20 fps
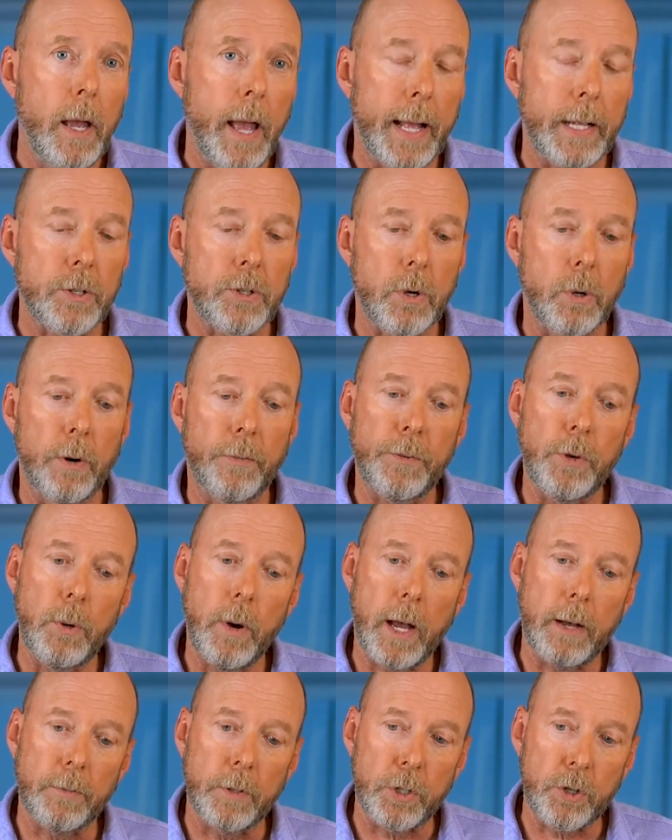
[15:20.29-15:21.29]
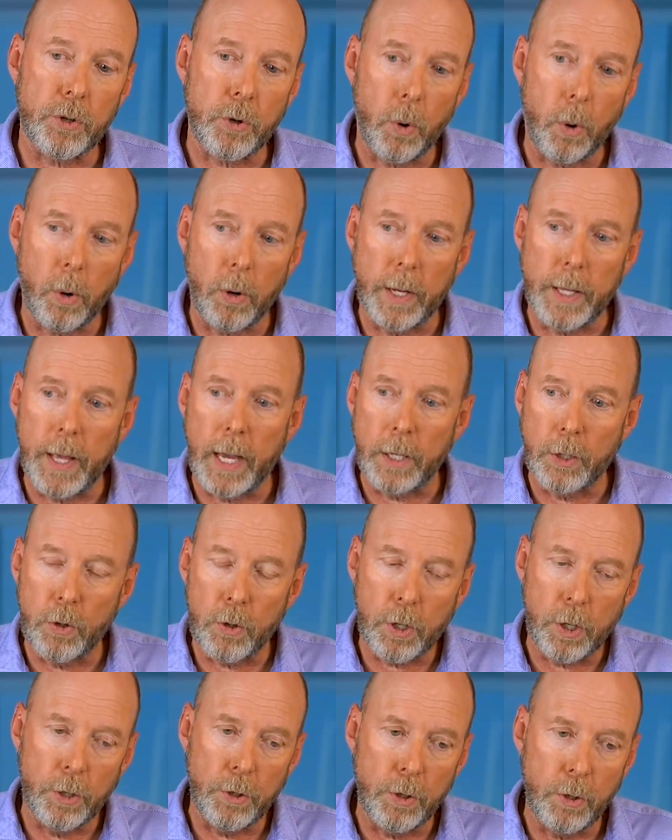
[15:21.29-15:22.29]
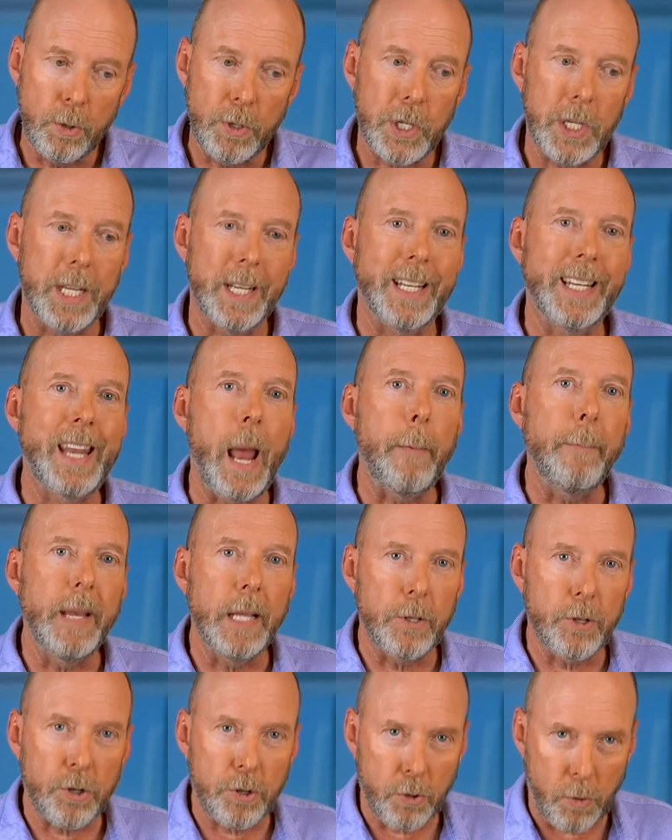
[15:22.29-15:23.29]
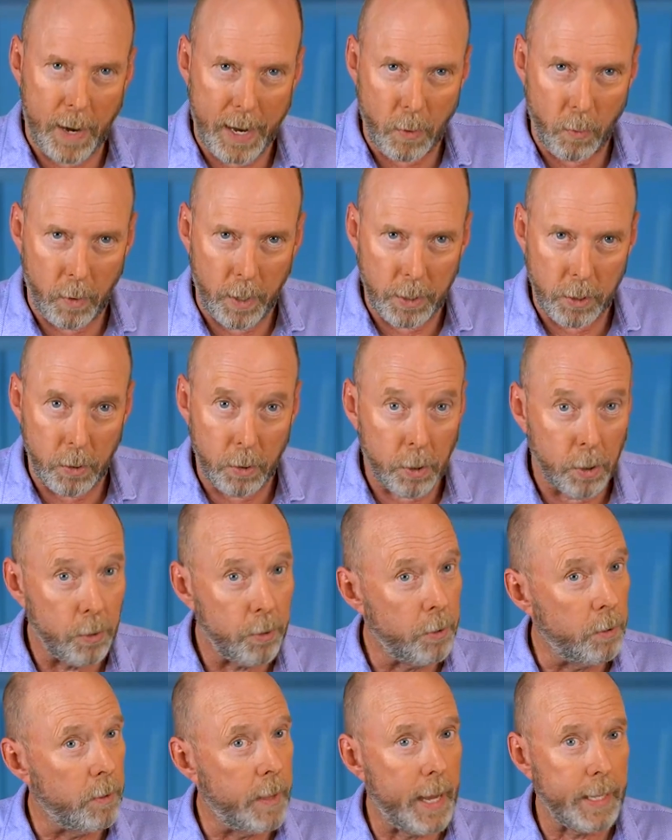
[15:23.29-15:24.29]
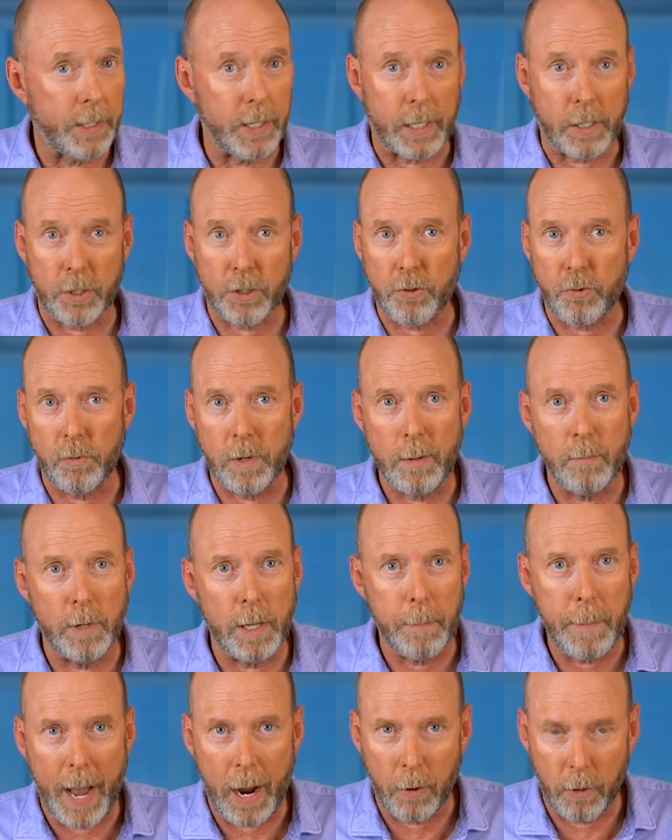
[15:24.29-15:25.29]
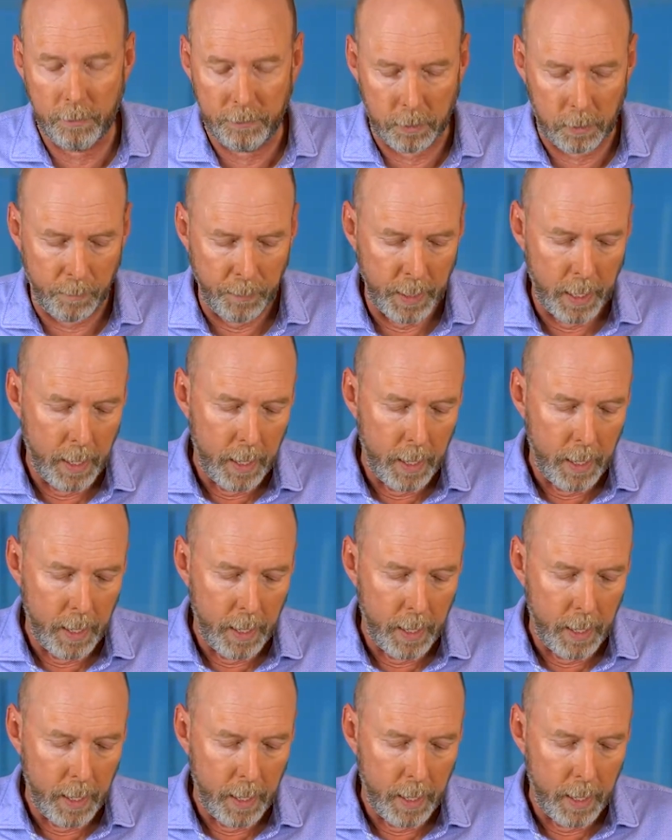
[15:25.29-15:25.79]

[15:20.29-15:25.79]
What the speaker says: And so if you have a story that you can use to demonstrate what you can do, that's extremely powerful.